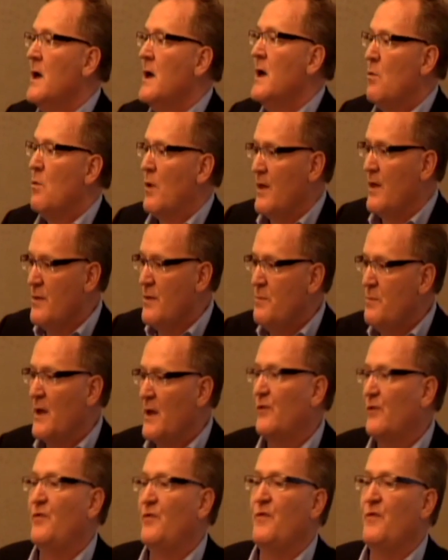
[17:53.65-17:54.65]
one of the
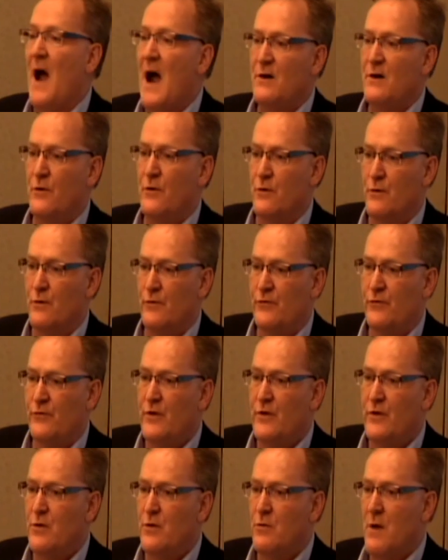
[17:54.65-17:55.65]
biggest factors
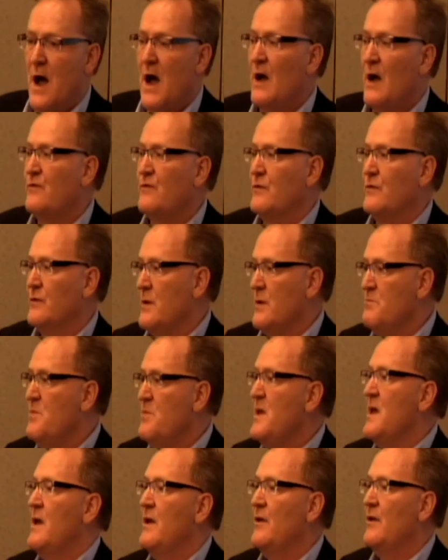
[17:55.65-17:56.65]
to you actually
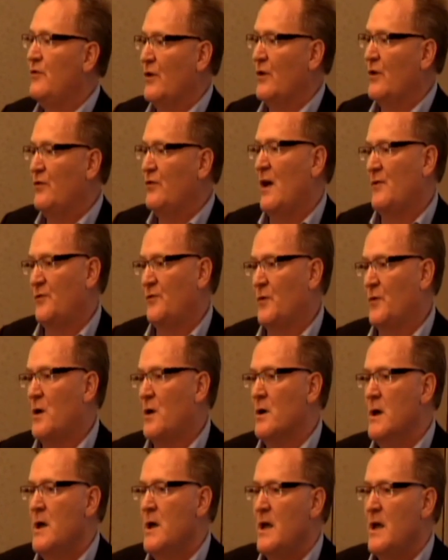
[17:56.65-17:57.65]
being successful